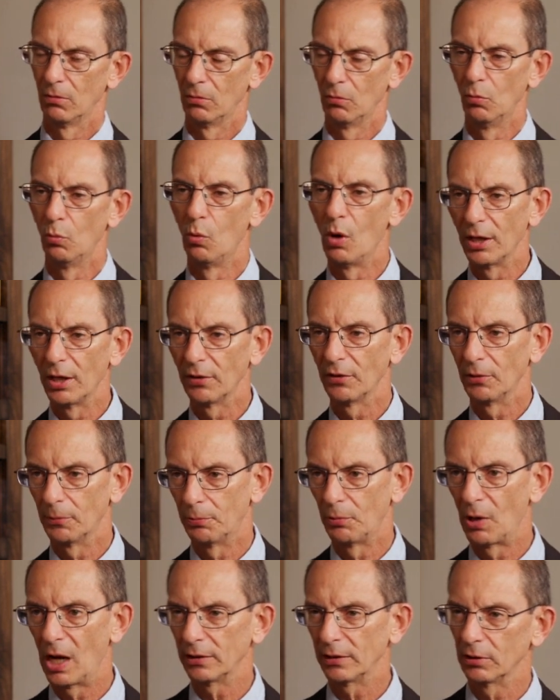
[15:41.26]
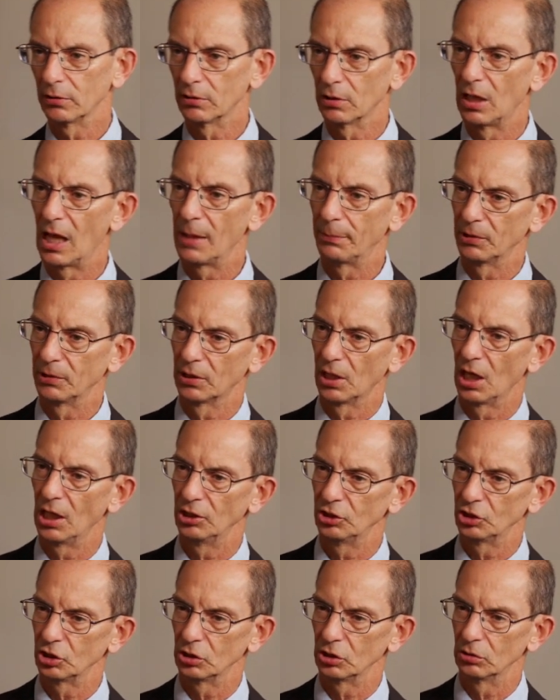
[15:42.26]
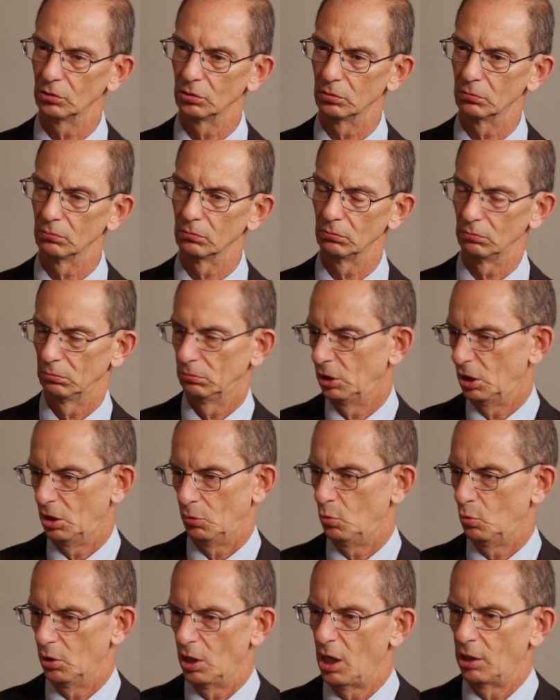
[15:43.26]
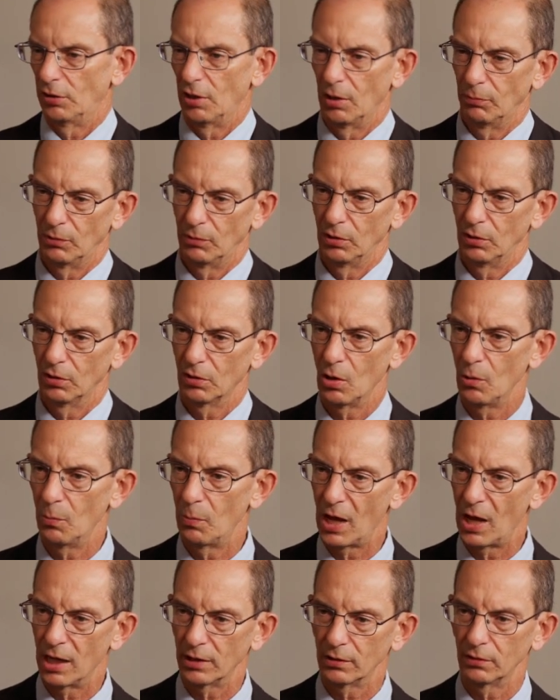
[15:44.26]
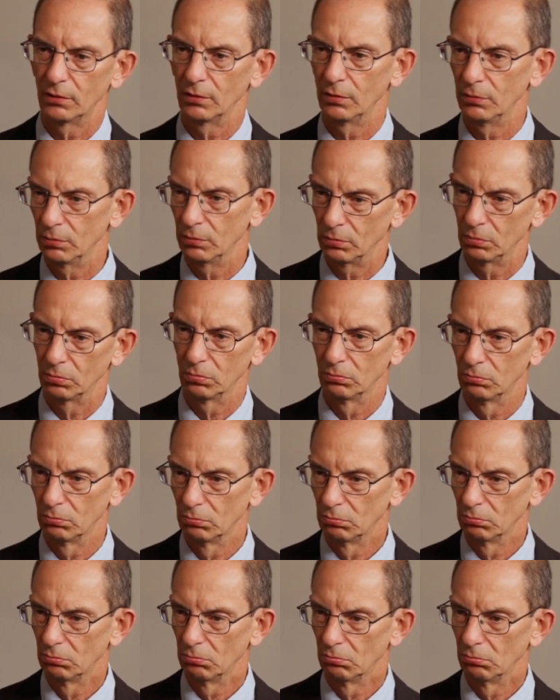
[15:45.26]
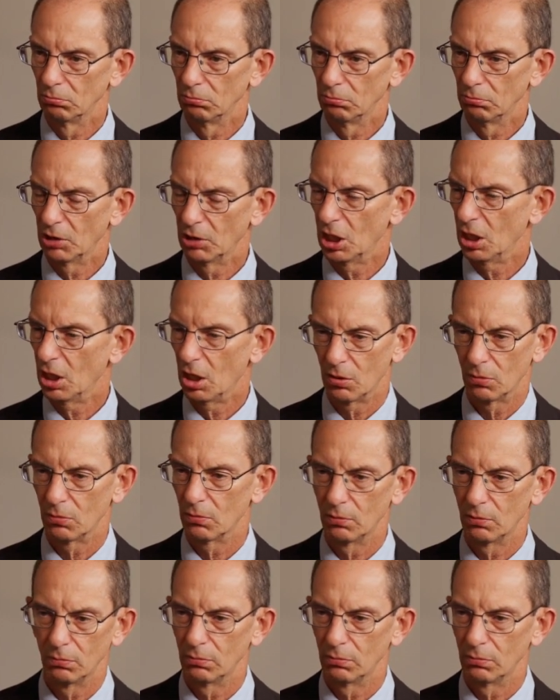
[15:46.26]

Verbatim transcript: One other practical application you know, we're not tempted to go back to, you know,